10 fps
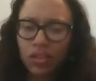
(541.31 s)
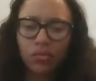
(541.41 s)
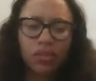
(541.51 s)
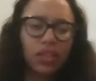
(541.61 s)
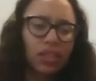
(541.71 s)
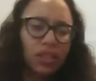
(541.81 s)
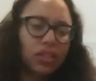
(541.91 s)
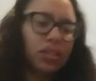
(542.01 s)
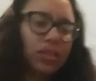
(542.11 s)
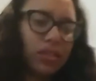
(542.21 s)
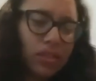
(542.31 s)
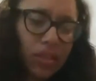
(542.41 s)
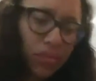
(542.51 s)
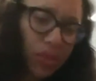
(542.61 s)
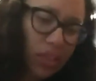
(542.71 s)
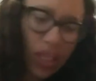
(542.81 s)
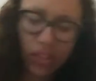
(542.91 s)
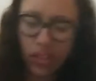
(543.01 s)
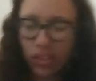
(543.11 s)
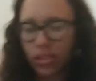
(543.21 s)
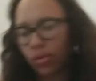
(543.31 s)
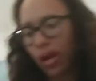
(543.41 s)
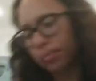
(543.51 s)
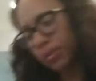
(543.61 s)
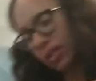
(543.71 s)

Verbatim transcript: You would think they really got this thing wrapped